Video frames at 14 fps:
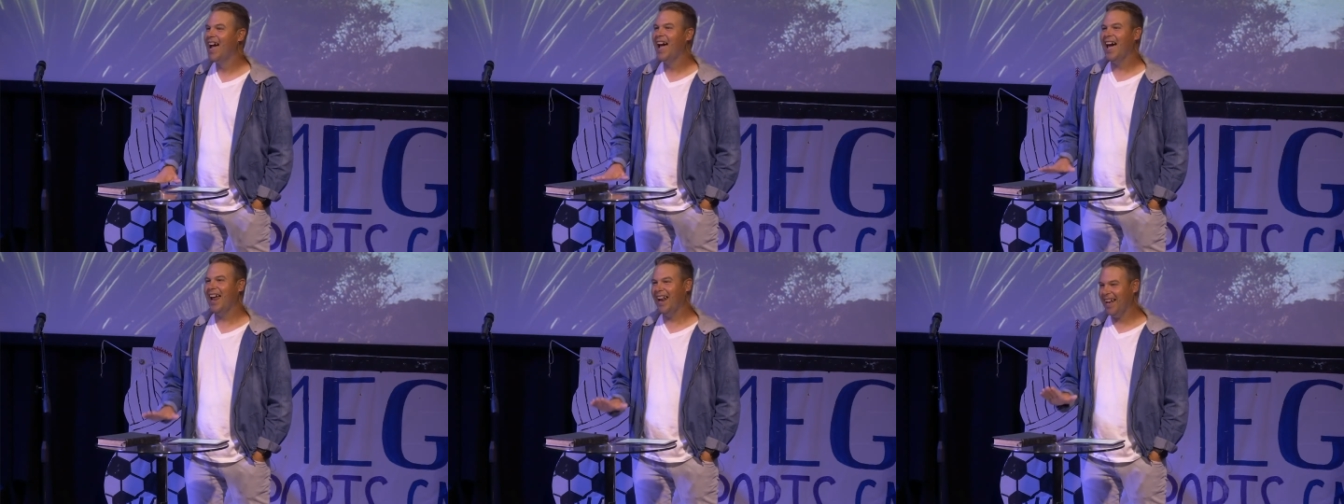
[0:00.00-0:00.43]

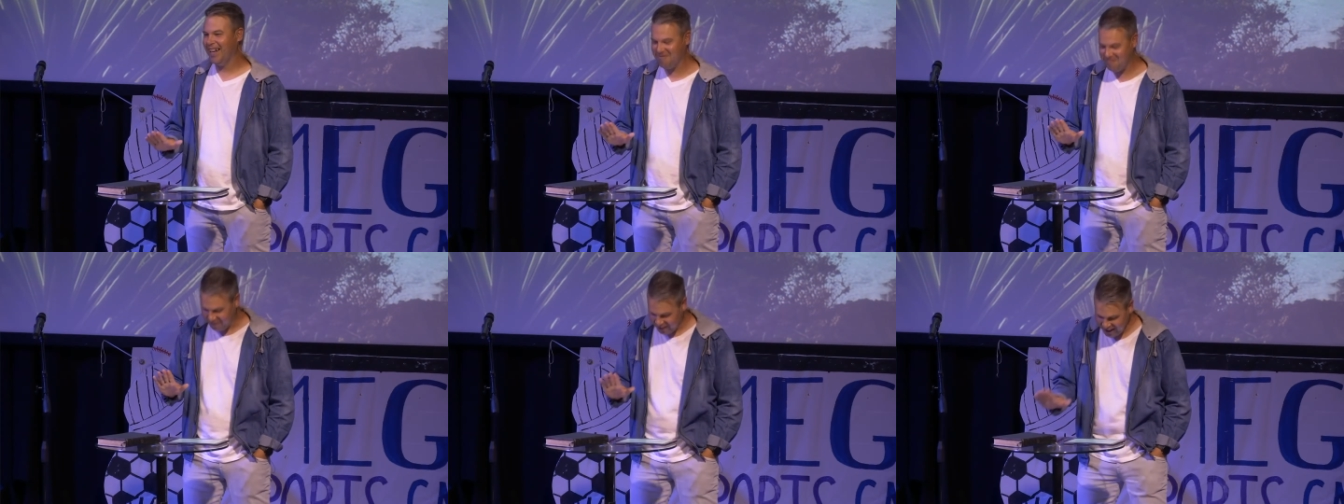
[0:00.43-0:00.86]
And I
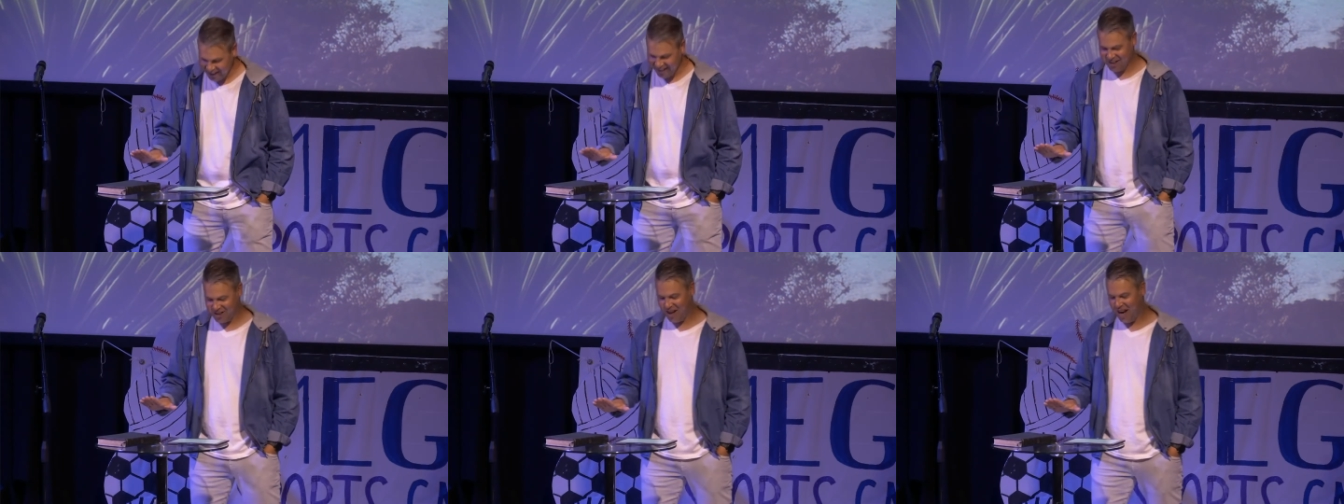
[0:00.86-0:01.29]

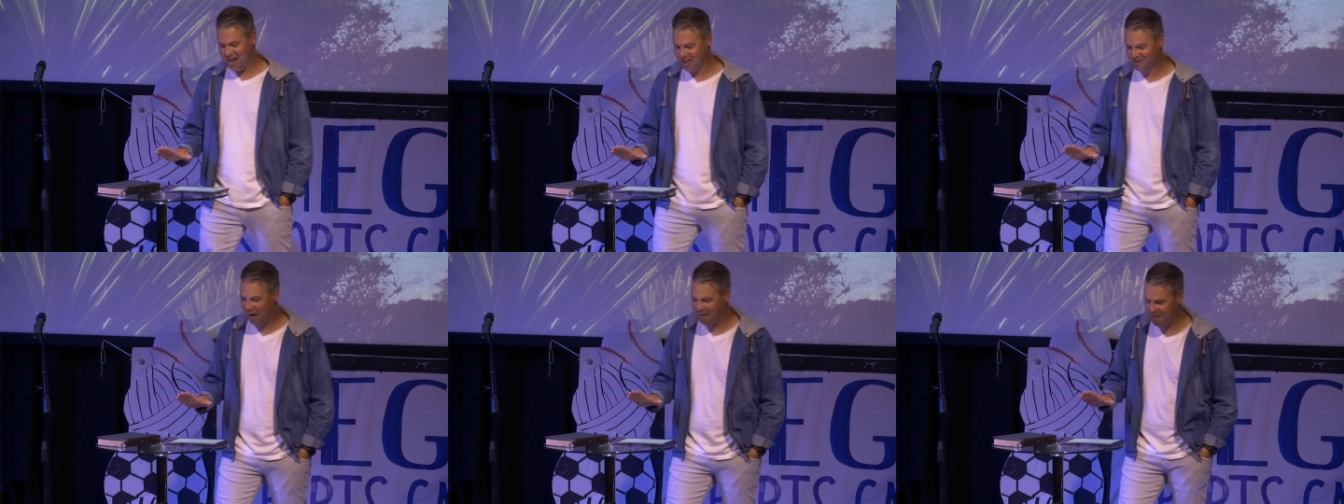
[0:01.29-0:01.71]
completely
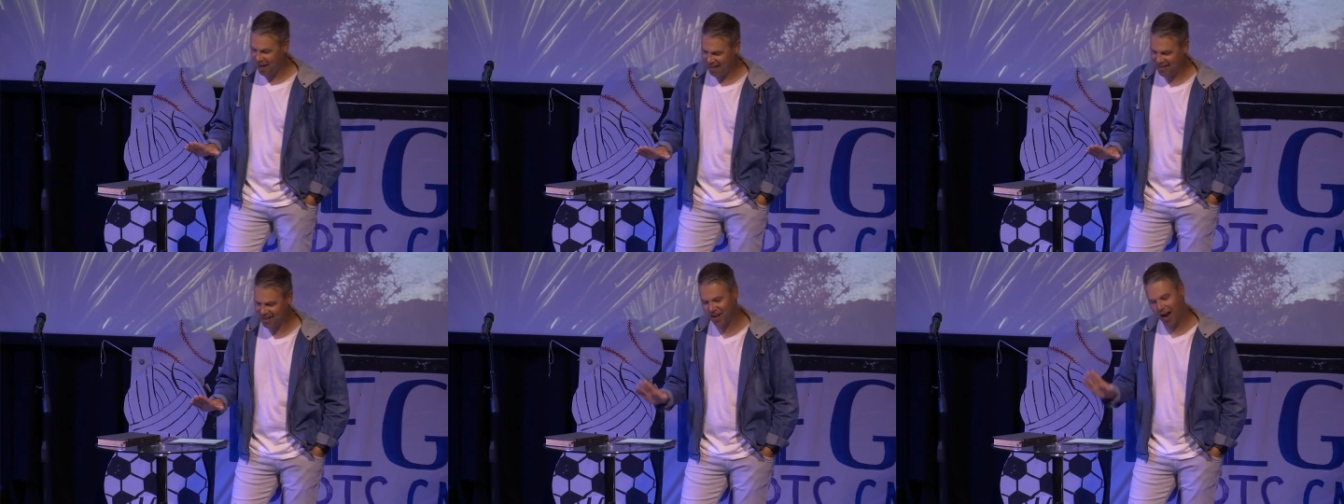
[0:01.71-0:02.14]
changed my
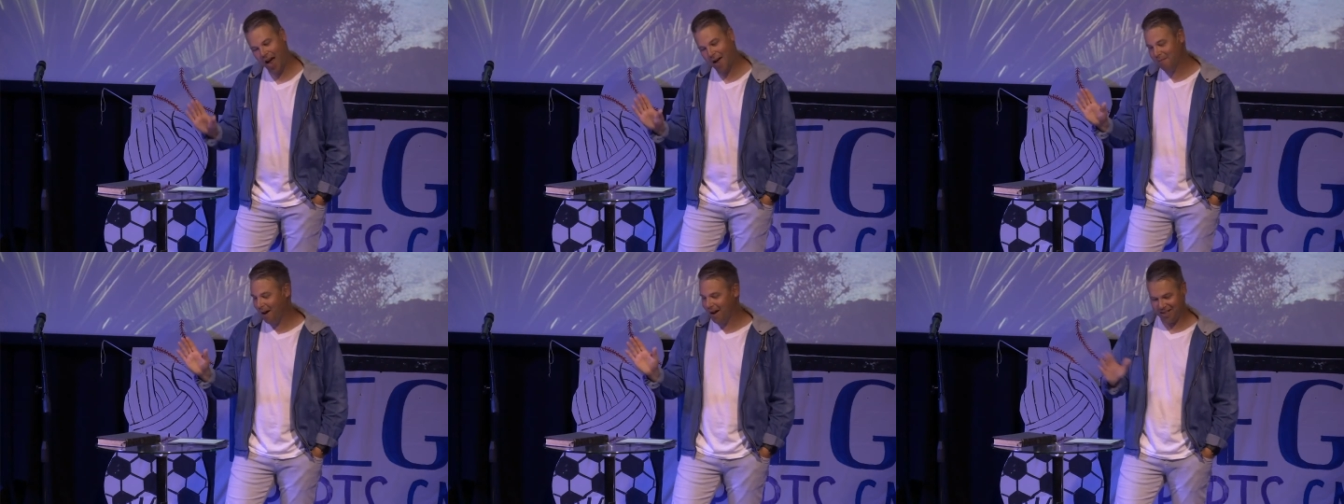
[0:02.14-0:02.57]
message. I
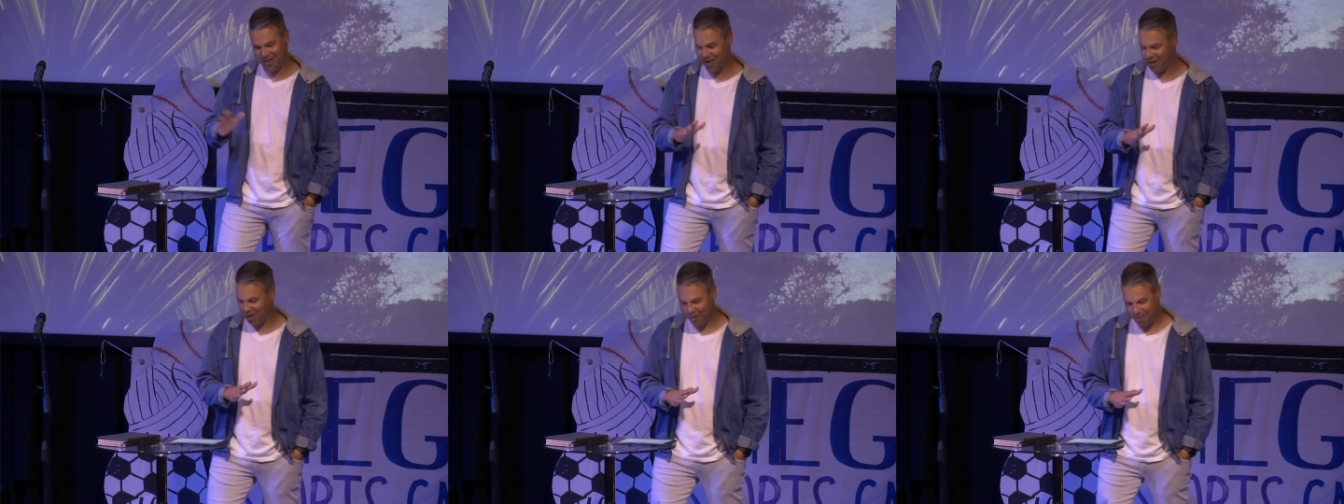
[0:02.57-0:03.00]
might
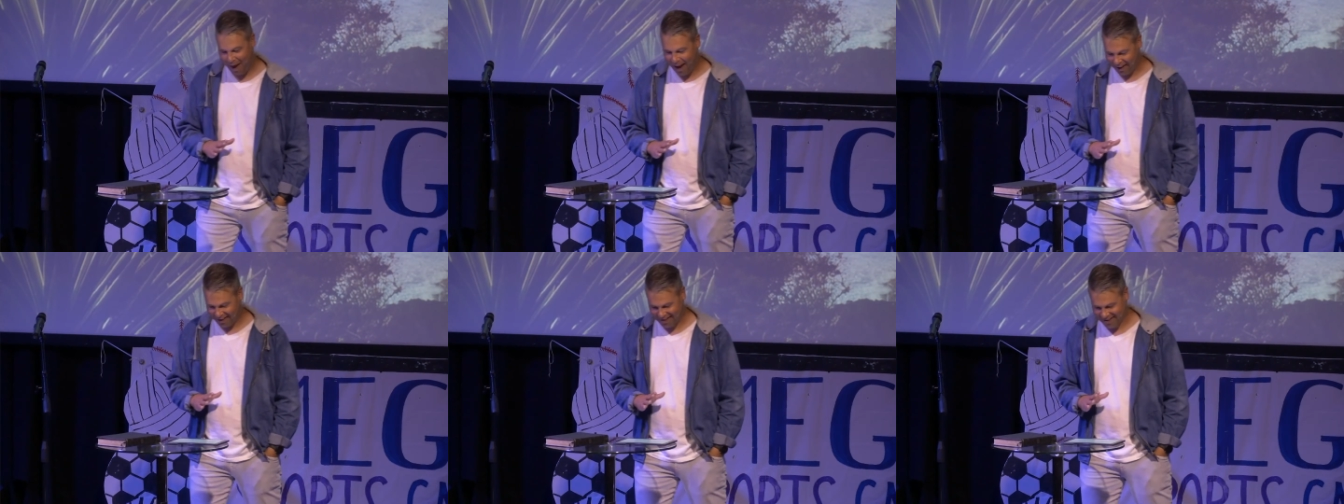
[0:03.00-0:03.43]
circle
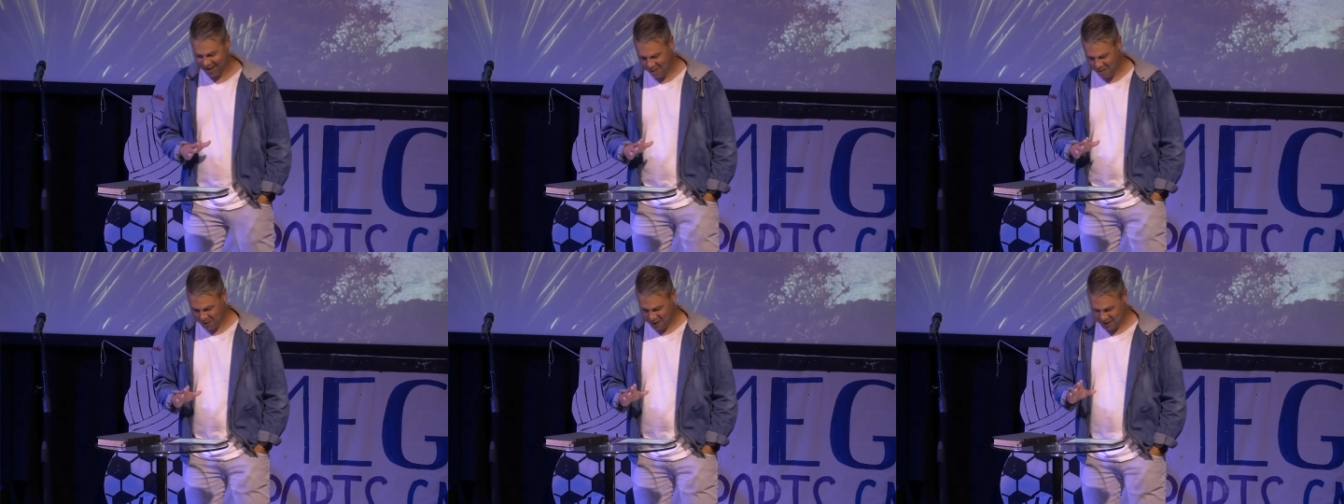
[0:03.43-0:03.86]
back to
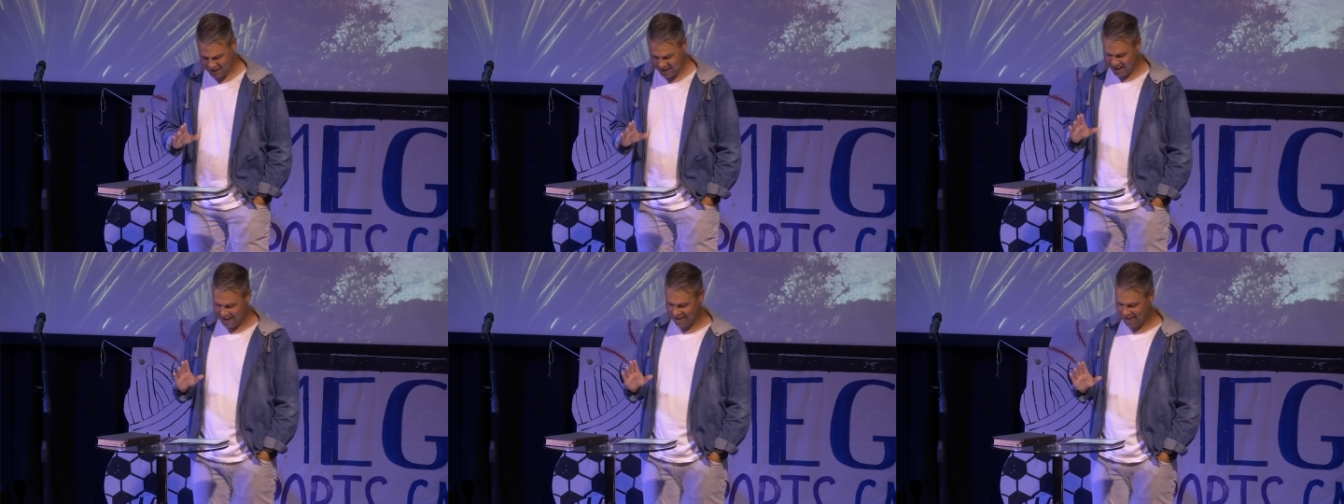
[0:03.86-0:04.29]
Psalm
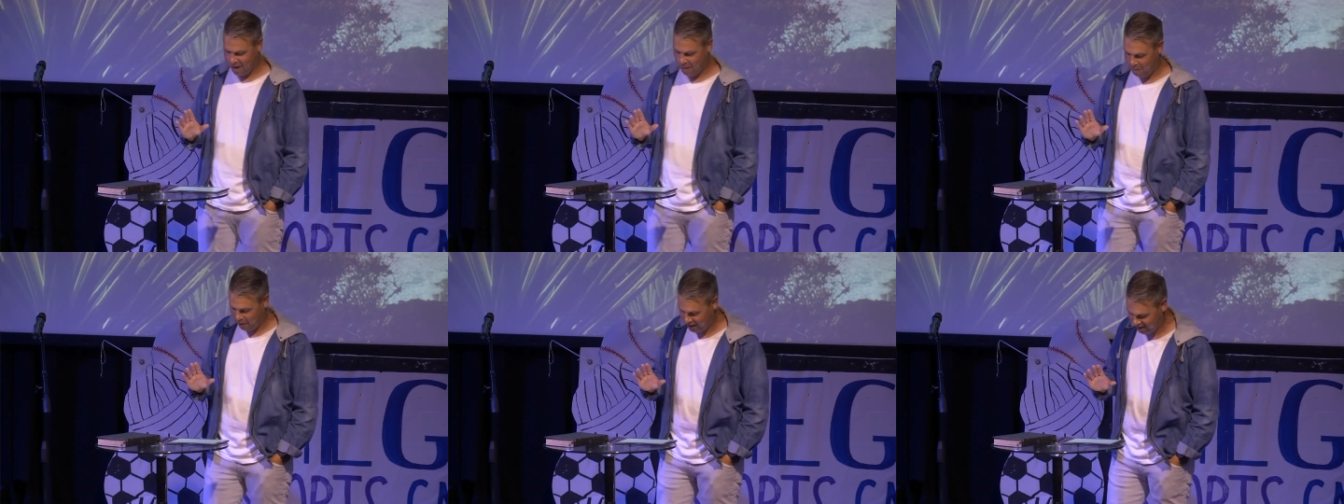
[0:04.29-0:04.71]
13 at
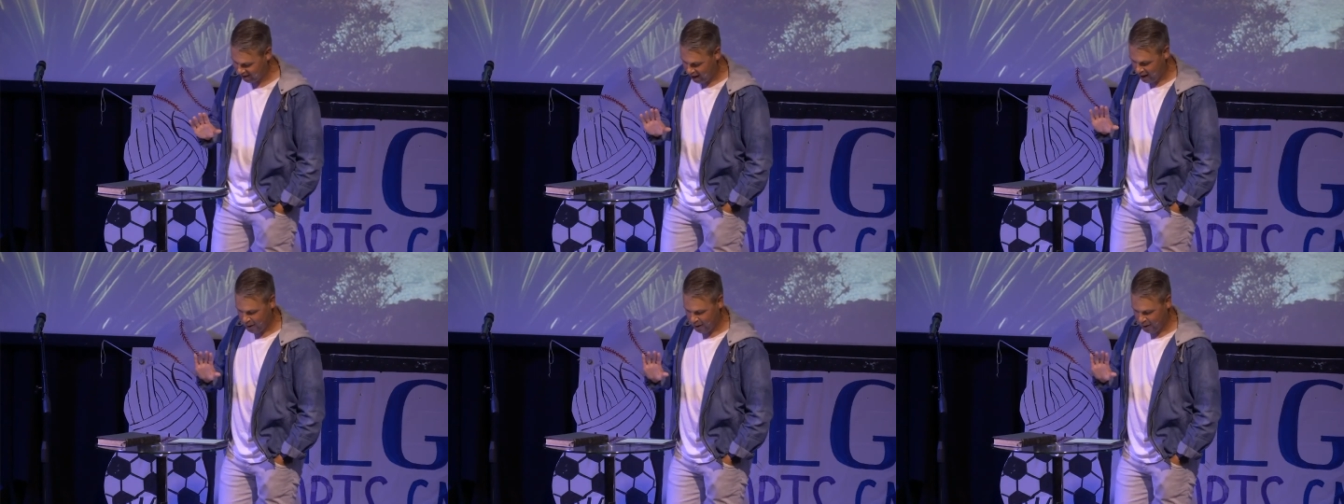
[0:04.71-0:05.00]
some point.